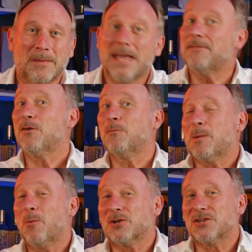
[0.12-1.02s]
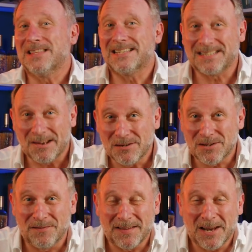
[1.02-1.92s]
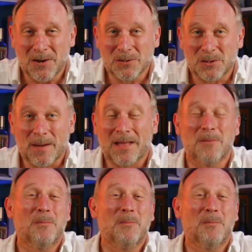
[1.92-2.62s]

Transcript: If you've been watching this series of videos about